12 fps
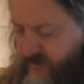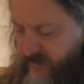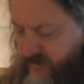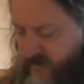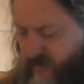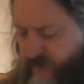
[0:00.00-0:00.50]
that's
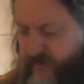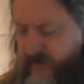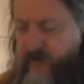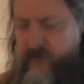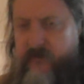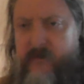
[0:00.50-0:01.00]
the kind of thing
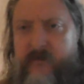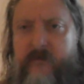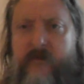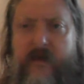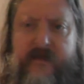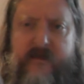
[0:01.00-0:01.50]
he was
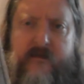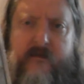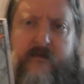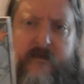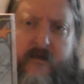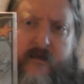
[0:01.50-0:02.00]
as
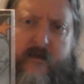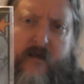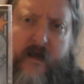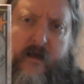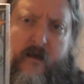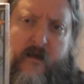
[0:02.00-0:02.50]
a.
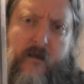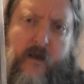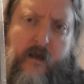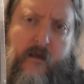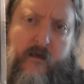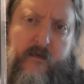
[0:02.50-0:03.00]

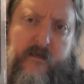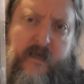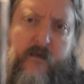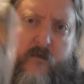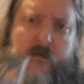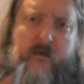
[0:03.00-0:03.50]
Uh, is
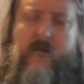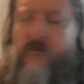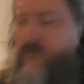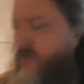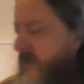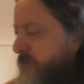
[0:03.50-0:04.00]
it called?
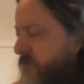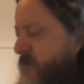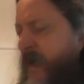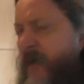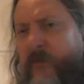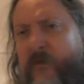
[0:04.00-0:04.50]
Not were they called
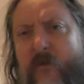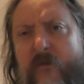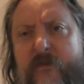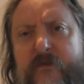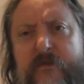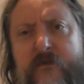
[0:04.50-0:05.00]
Time
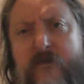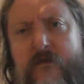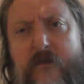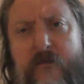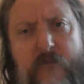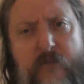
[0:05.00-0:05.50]
Lords?
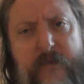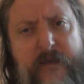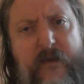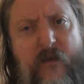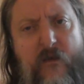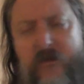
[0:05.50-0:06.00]
Probably
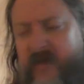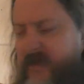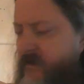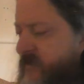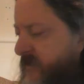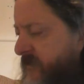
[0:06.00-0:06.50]
not, because
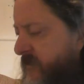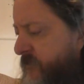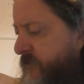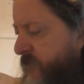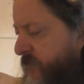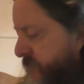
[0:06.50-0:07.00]
that's
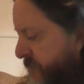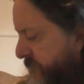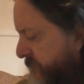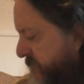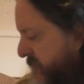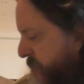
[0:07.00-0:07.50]
uh, Doctor
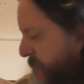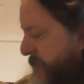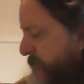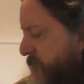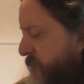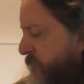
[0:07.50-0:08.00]
Who.
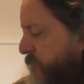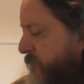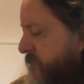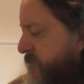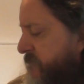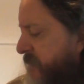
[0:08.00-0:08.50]
Maybe they're called
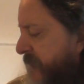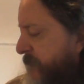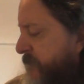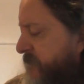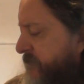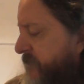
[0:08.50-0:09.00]
Lords of Time
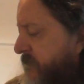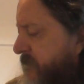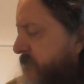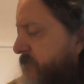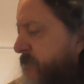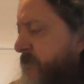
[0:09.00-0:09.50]
or something. I
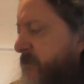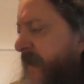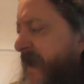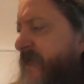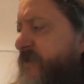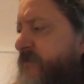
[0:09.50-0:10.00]
can't remember.
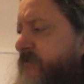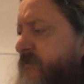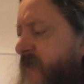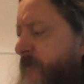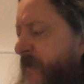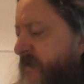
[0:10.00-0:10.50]
Agent,
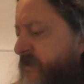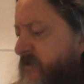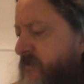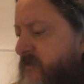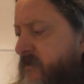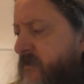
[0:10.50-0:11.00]
Time
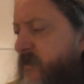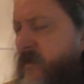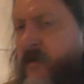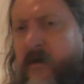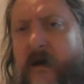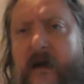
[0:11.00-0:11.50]
Agents.
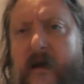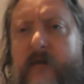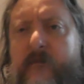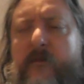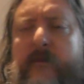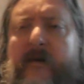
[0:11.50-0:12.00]
I
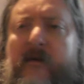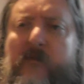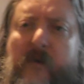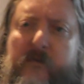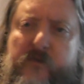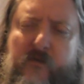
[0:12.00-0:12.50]
can't remember,
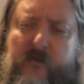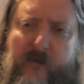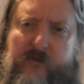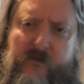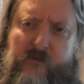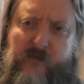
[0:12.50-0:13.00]
but I'm sure
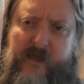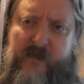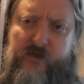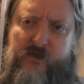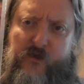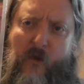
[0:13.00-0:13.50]
that was
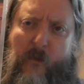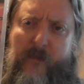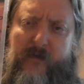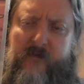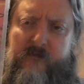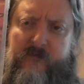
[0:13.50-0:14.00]
his job